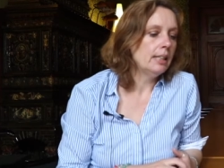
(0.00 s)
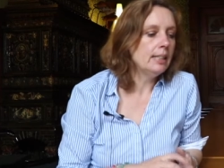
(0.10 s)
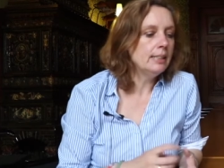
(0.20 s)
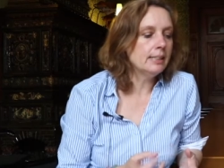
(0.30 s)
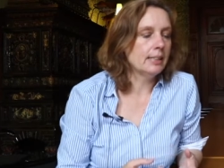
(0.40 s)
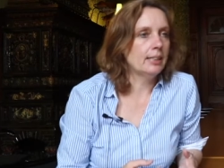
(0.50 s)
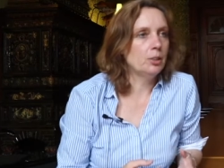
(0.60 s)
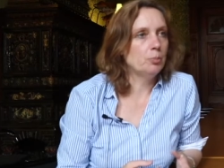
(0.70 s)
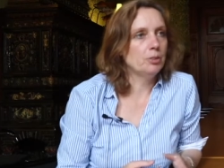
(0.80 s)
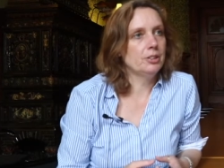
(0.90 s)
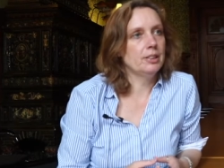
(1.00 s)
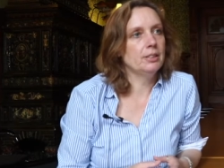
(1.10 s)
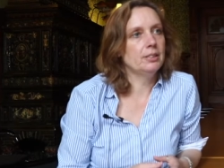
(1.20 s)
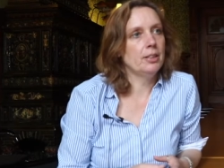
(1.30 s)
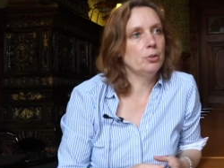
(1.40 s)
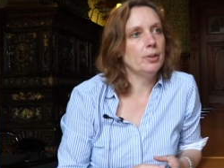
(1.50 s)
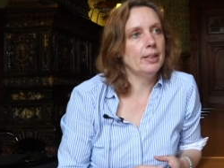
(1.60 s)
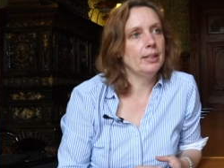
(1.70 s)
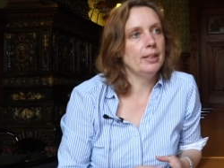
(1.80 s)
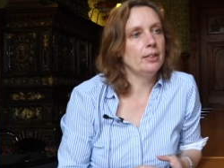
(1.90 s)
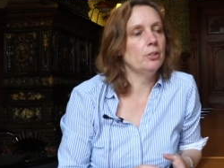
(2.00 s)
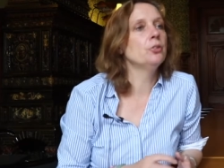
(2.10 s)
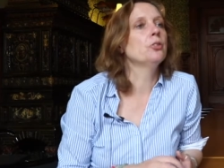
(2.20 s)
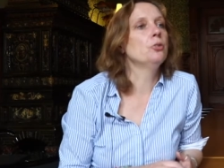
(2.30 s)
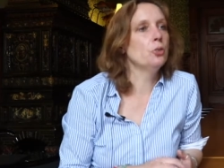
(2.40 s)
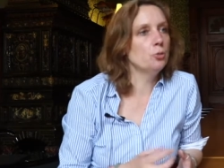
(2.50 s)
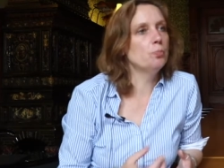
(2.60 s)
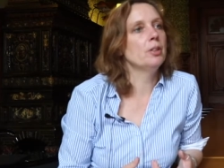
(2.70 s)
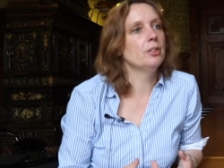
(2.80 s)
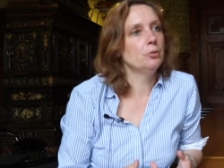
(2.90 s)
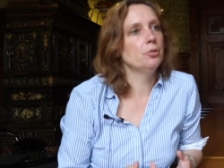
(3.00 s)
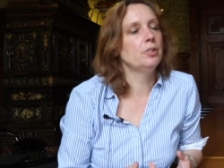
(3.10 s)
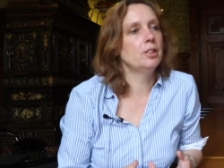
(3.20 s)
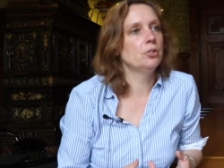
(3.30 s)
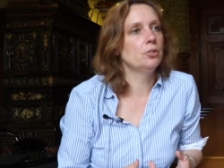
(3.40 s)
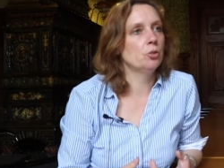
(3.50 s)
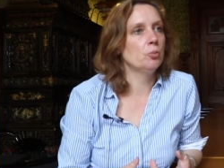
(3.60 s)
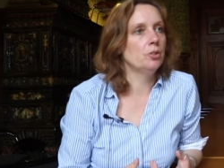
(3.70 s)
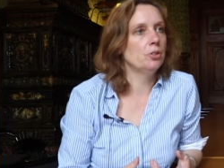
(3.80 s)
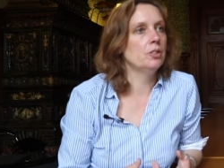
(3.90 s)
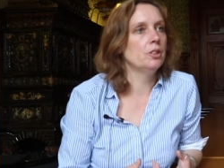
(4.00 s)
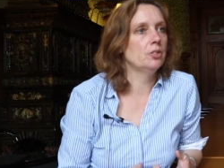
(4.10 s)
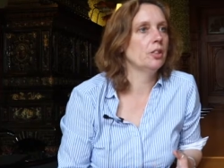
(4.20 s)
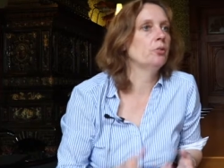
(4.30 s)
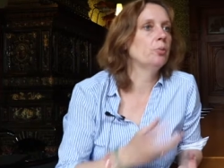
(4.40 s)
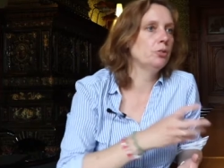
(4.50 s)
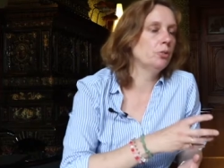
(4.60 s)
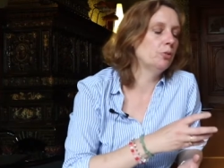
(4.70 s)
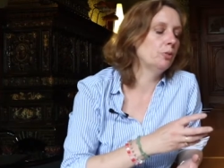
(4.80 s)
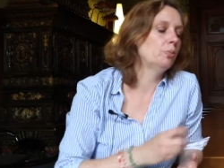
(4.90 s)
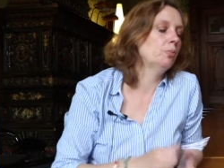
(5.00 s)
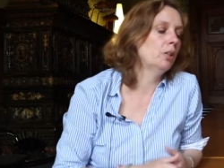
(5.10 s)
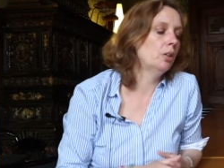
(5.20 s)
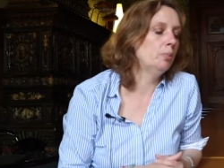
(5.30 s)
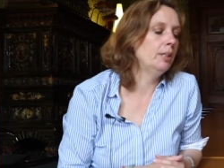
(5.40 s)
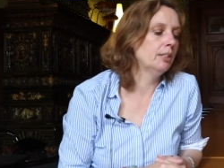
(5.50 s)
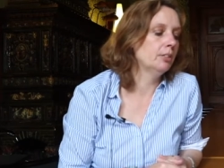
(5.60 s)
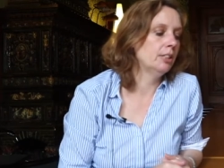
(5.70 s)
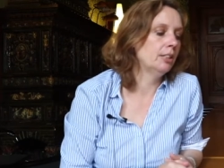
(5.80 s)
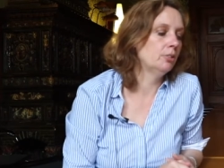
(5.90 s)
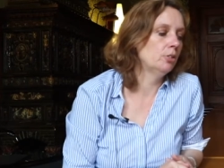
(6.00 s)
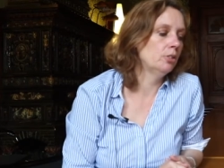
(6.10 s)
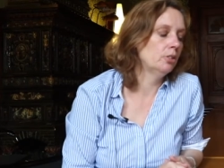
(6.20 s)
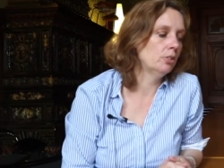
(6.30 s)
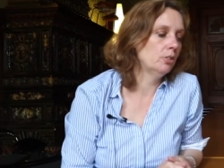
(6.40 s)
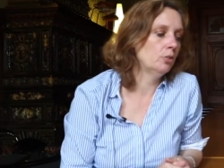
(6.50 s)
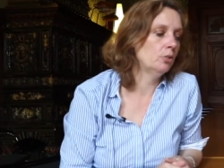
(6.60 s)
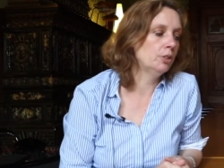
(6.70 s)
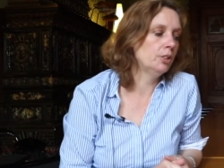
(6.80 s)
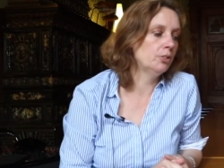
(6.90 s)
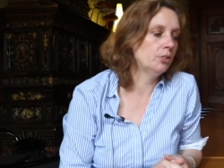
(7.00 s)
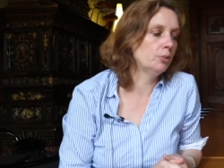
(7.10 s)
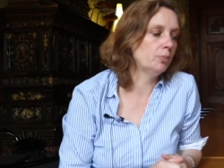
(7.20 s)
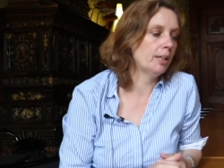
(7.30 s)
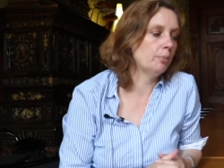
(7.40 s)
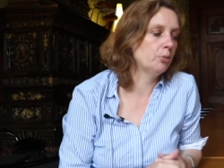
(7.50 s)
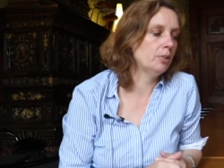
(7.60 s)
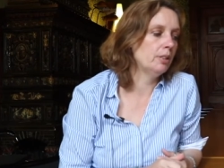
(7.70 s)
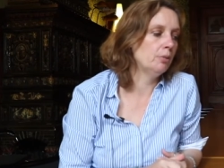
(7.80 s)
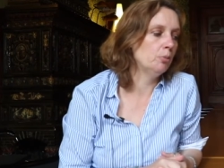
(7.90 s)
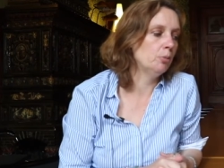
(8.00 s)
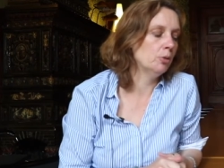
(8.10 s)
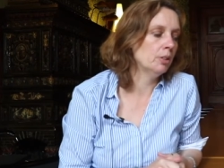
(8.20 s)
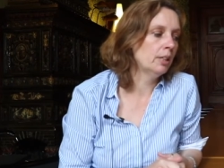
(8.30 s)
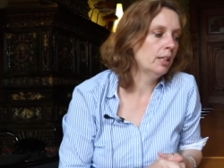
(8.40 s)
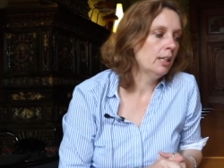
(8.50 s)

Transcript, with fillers: inside the project straight away and also not part of the research community itself, but of a, a bigger general audience, perhaps even more.